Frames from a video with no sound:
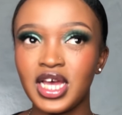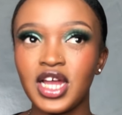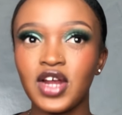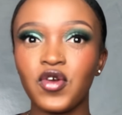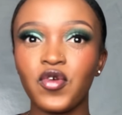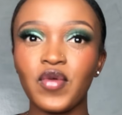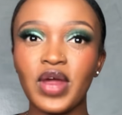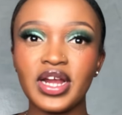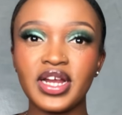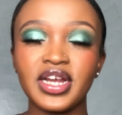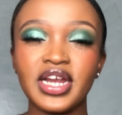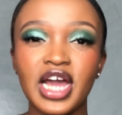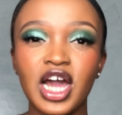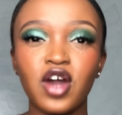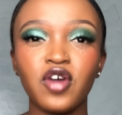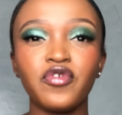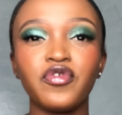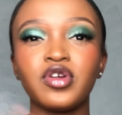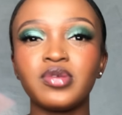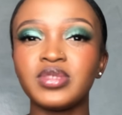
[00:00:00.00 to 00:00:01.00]
right now,
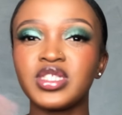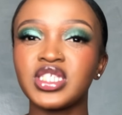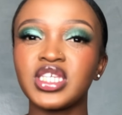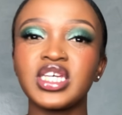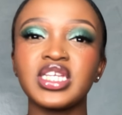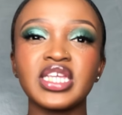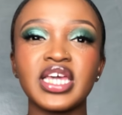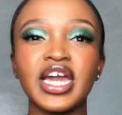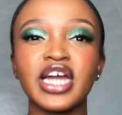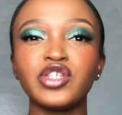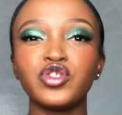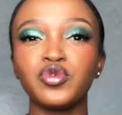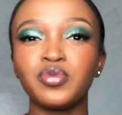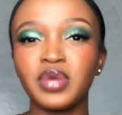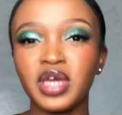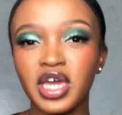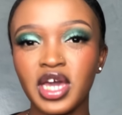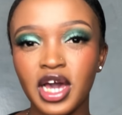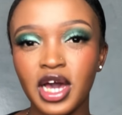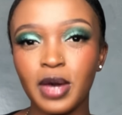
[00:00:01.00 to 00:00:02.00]
from skincare to
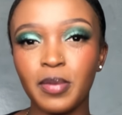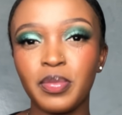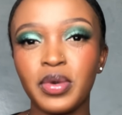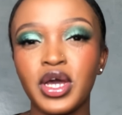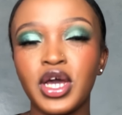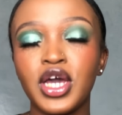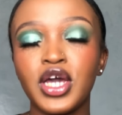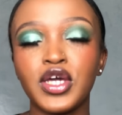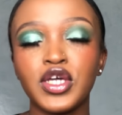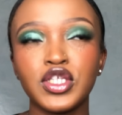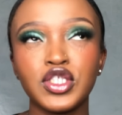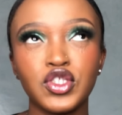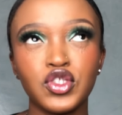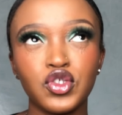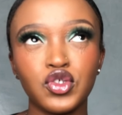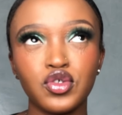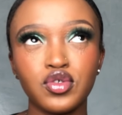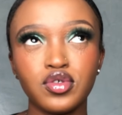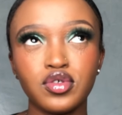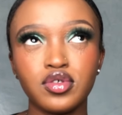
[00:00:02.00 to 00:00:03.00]
makeup
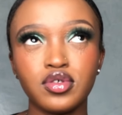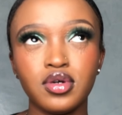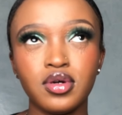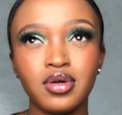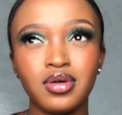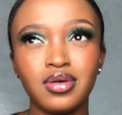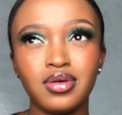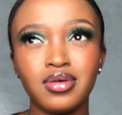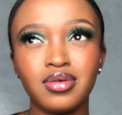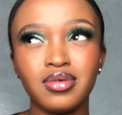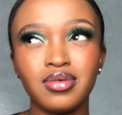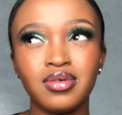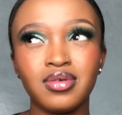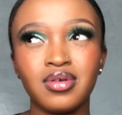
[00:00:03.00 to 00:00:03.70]
to